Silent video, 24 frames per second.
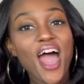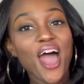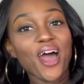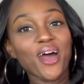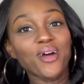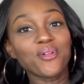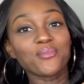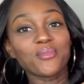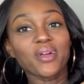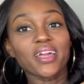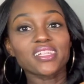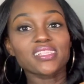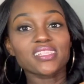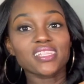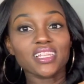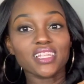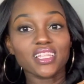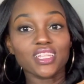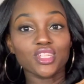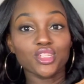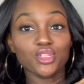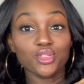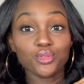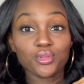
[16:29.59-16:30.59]
um,
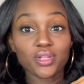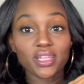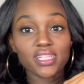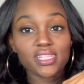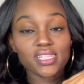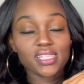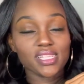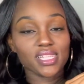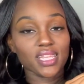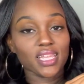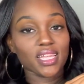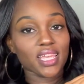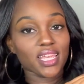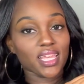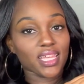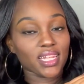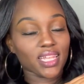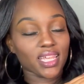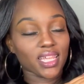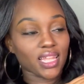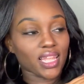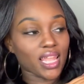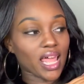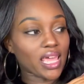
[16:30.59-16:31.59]
basically you can sit in
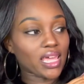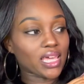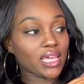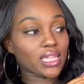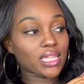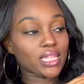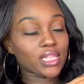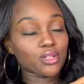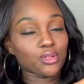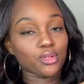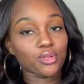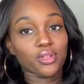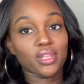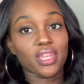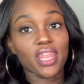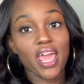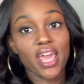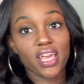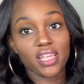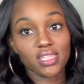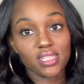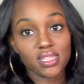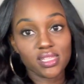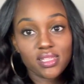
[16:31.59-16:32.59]
it like a little
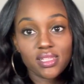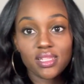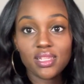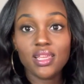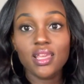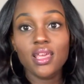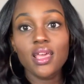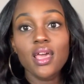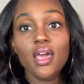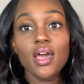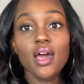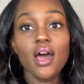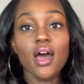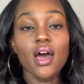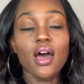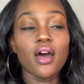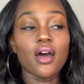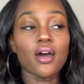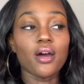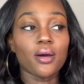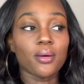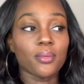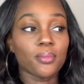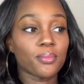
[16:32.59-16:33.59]
nest
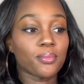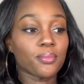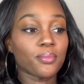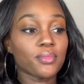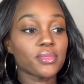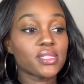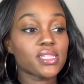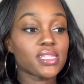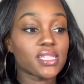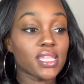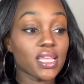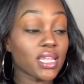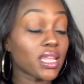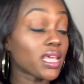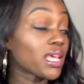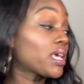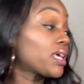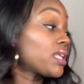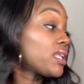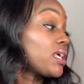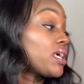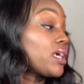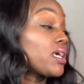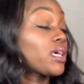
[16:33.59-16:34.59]
um, sit
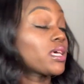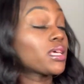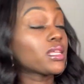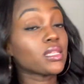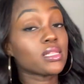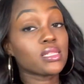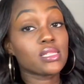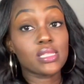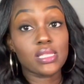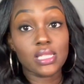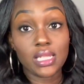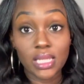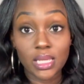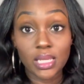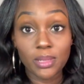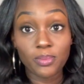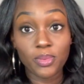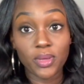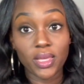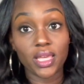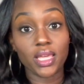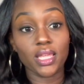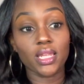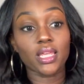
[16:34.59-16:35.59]
in it sleep
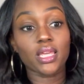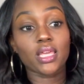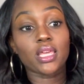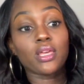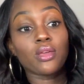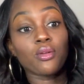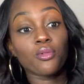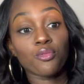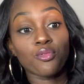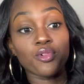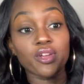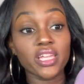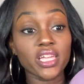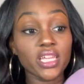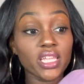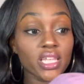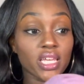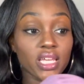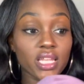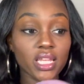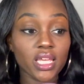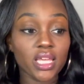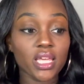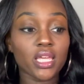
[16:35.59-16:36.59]
in it read
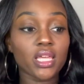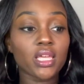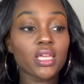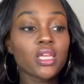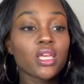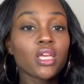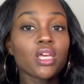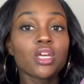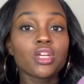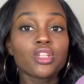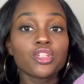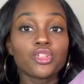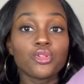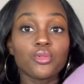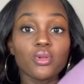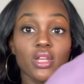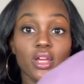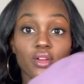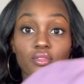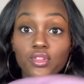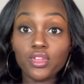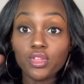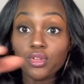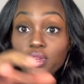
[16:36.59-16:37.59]
in it do
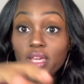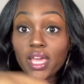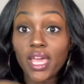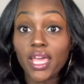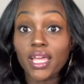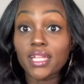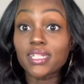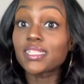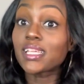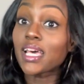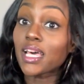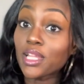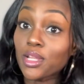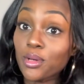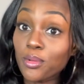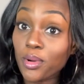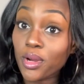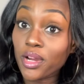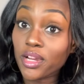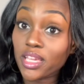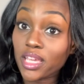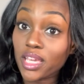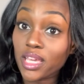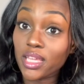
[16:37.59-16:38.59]
whatever you can
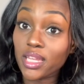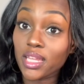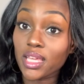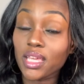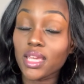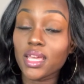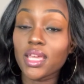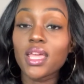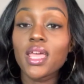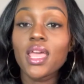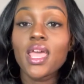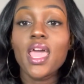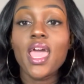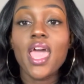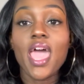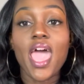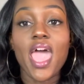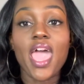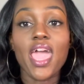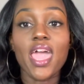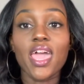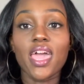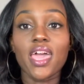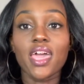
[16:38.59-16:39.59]
telework in it
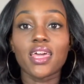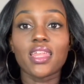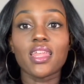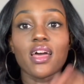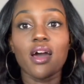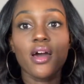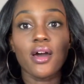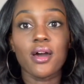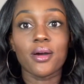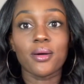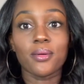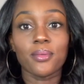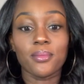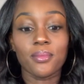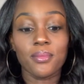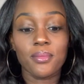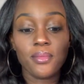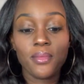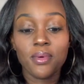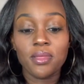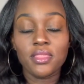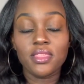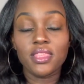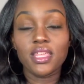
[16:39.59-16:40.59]
and um,
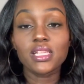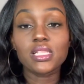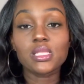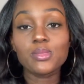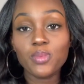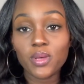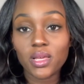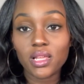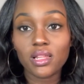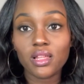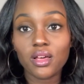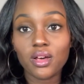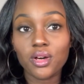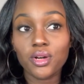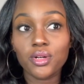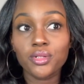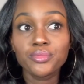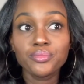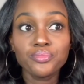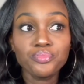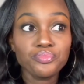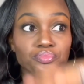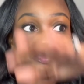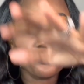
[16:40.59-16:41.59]
this pillow